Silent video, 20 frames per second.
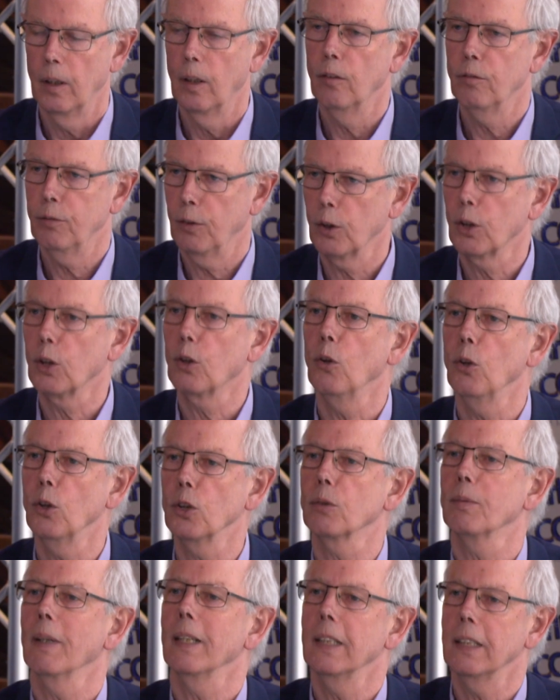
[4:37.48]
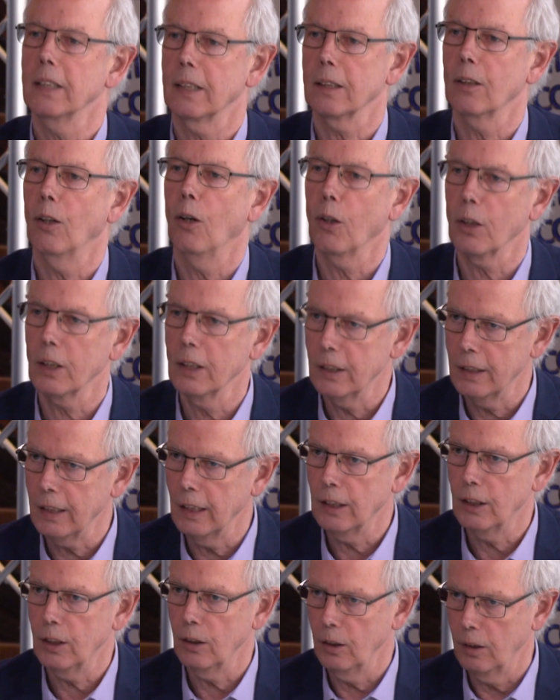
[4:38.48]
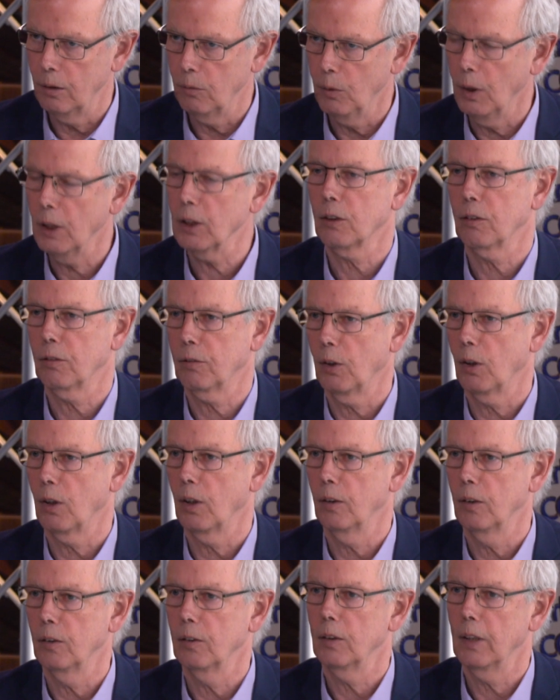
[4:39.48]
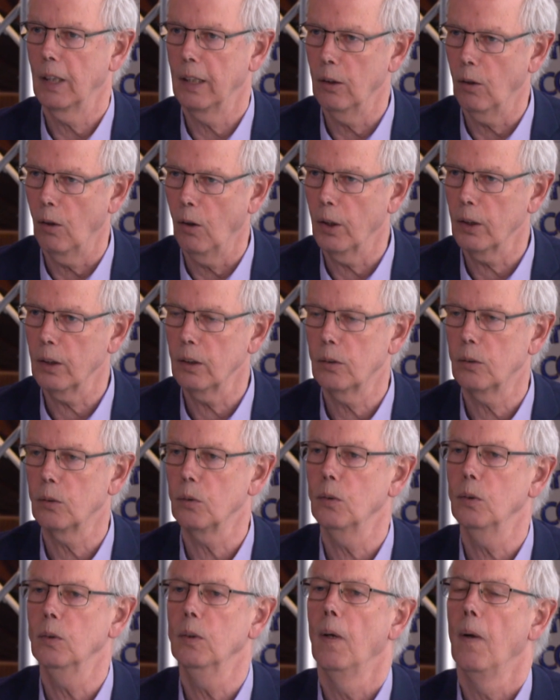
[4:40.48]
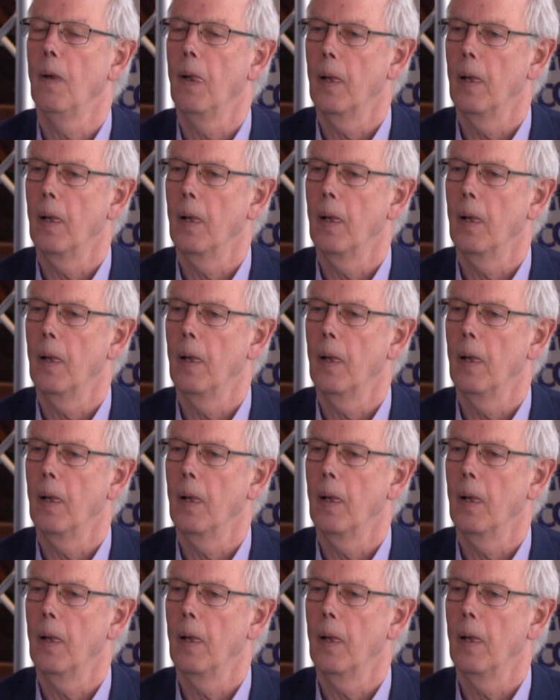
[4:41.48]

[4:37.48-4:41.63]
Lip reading: for the goals where this organization was for, in order to